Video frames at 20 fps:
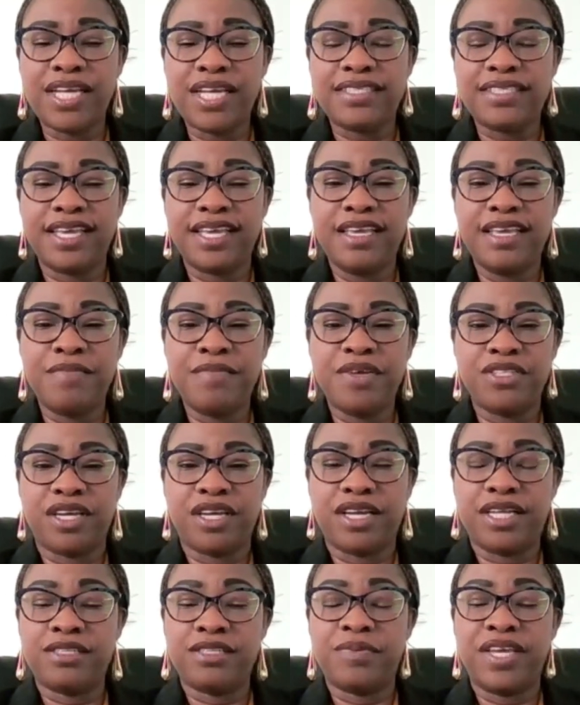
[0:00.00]
When I say
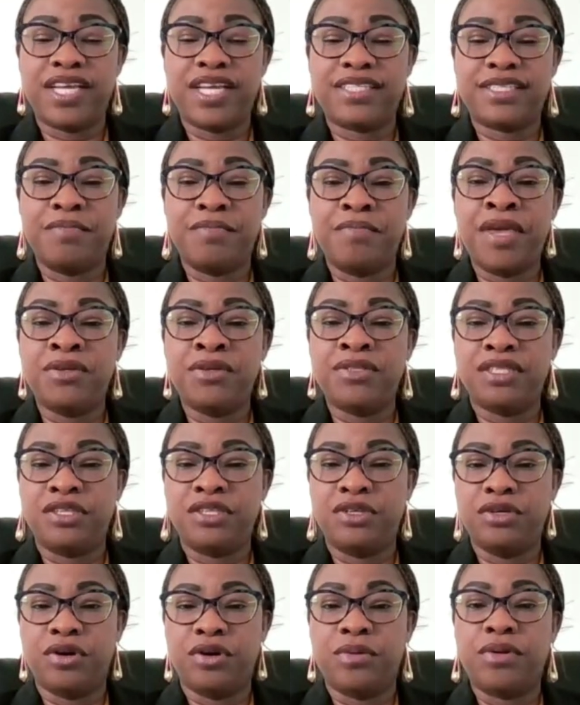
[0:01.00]
emails, you're going to be getting mails
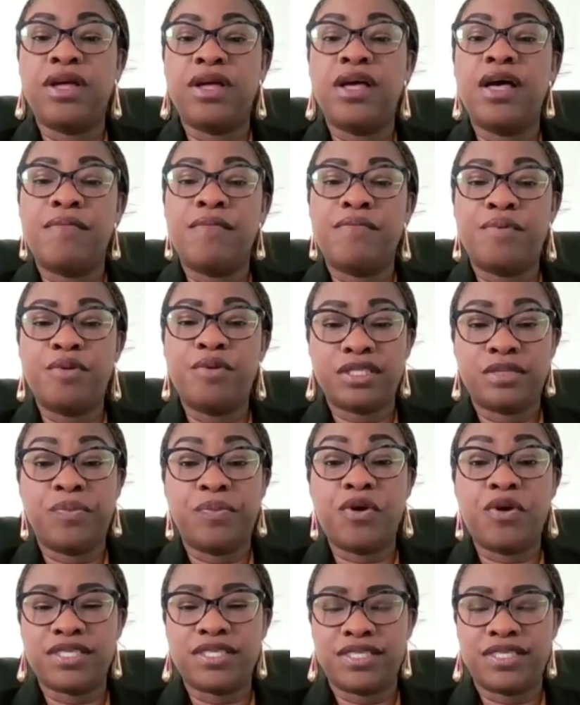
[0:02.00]
in your
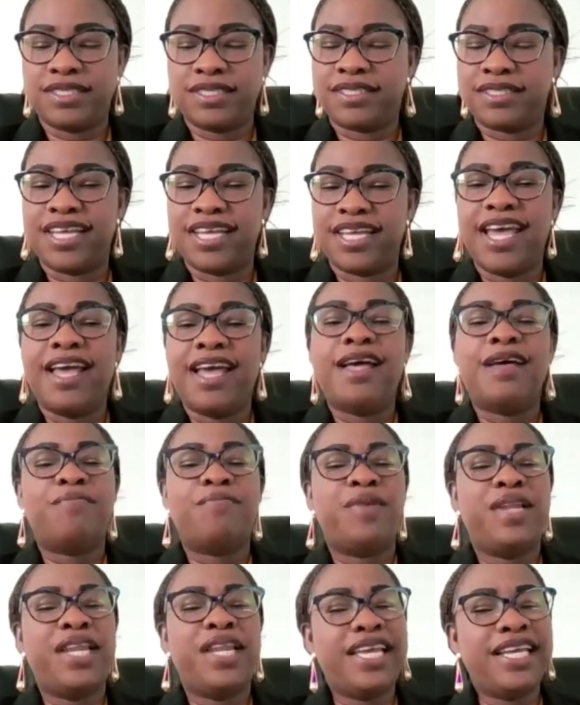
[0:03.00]
post boxes.
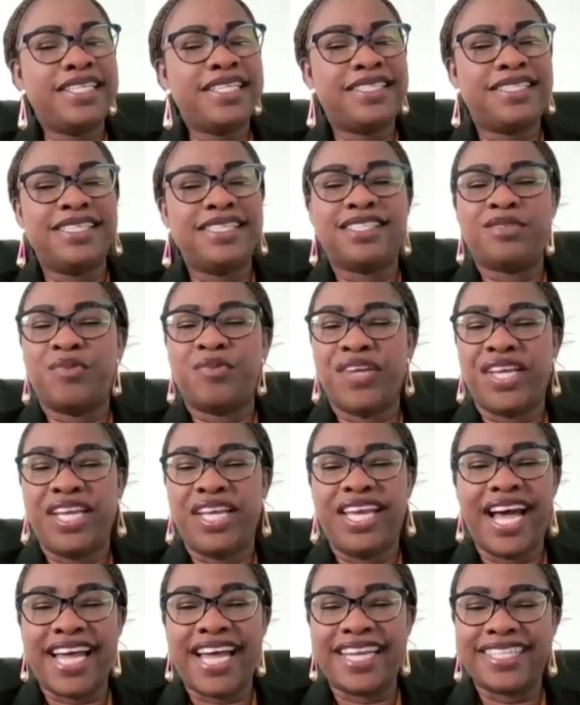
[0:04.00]
Please
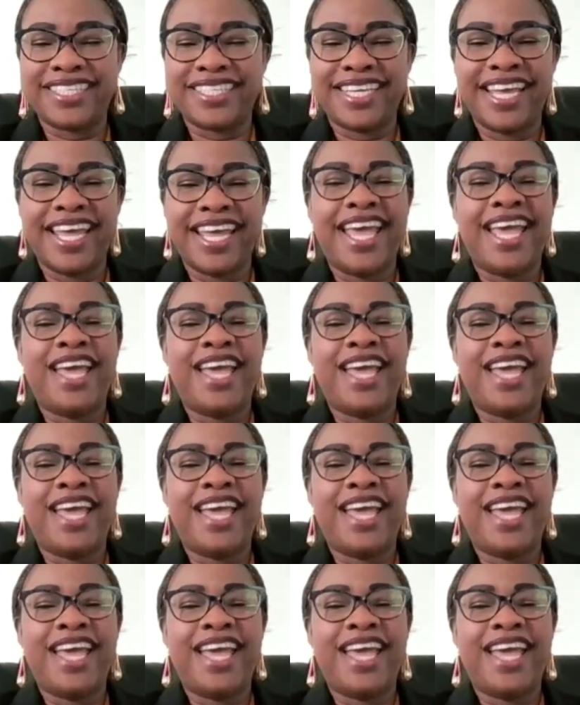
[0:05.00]
disregard.